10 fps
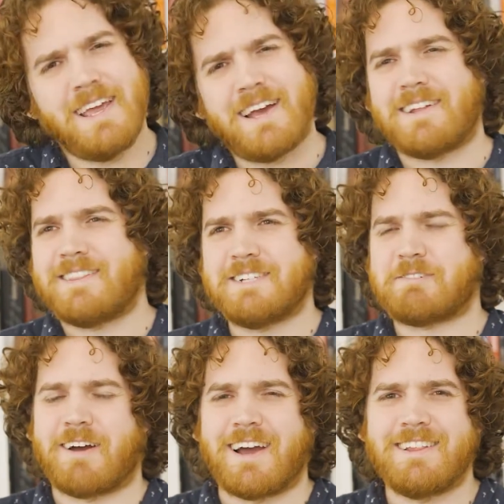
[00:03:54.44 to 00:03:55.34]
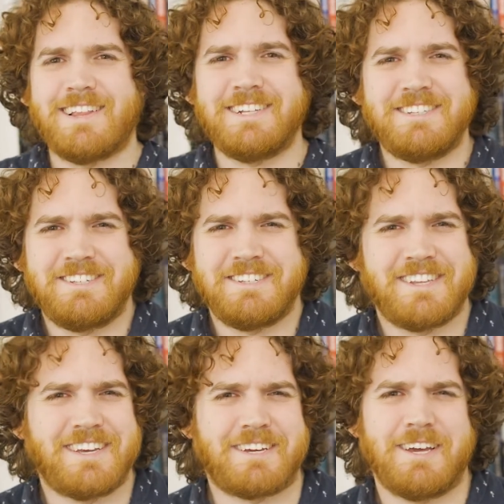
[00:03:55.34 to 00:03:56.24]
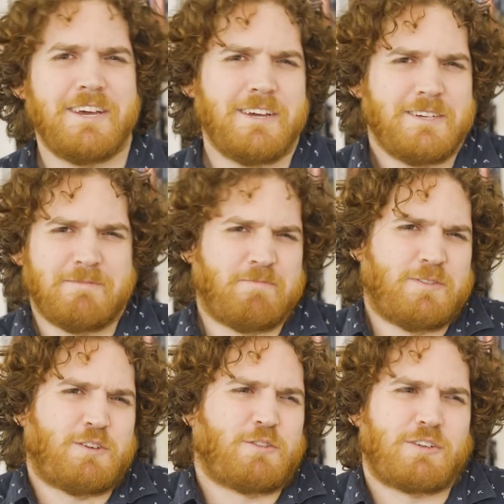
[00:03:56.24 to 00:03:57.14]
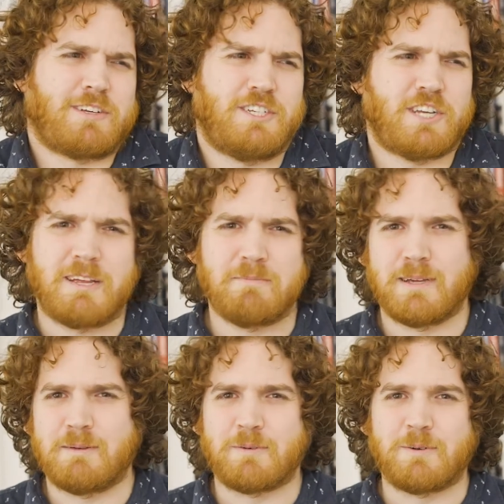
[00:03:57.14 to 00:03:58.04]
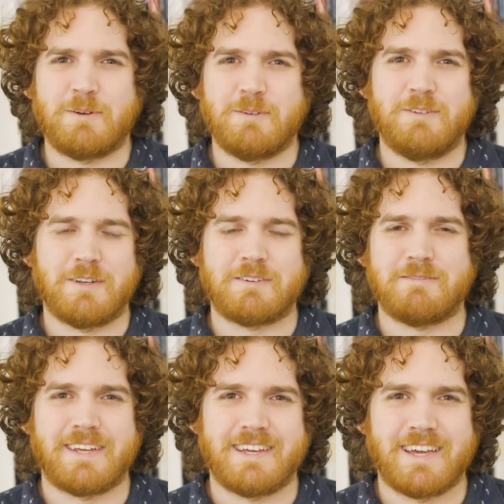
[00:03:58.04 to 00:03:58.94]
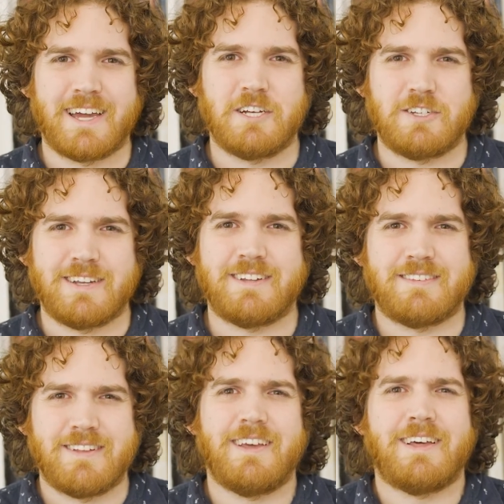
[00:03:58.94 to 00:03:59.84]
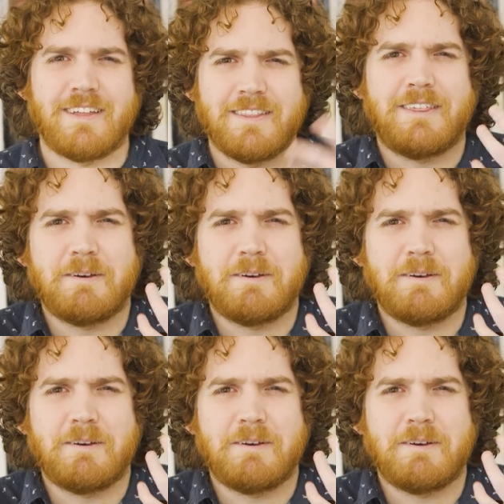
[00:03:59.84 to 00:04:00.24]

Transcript: Yeah, that's right. Let's just socially shame people who don't engage in the